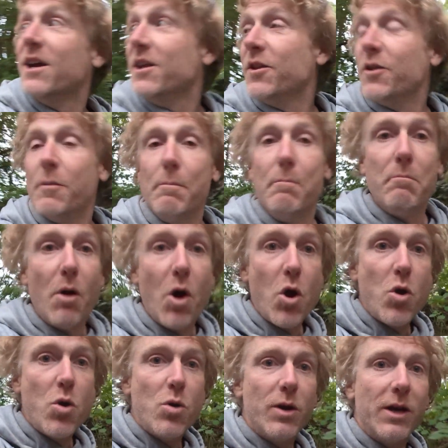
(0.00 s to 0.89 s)
That
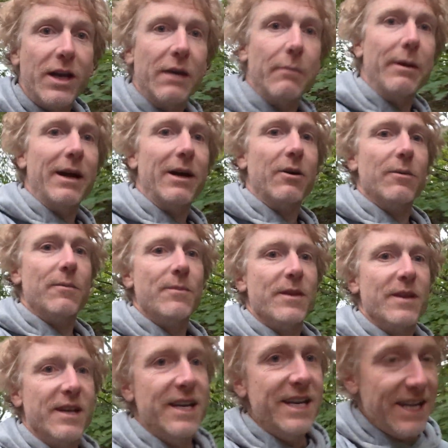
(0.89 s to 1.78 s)
moaning about
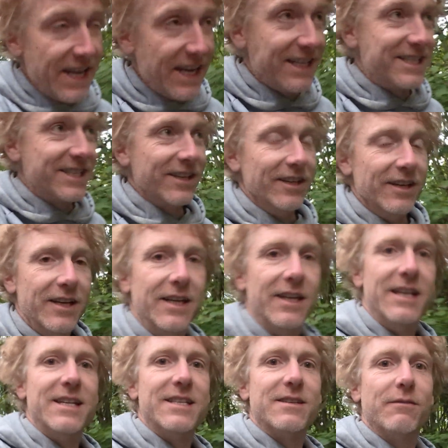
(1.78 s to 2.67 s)
litter
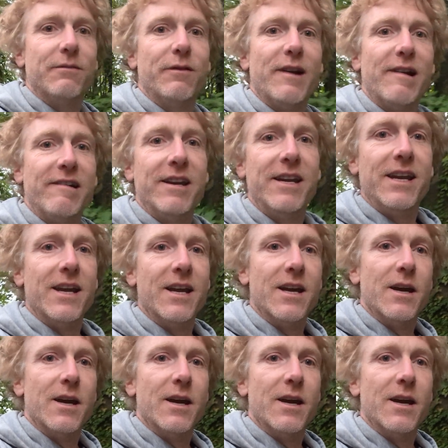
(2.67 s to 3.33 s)
is a very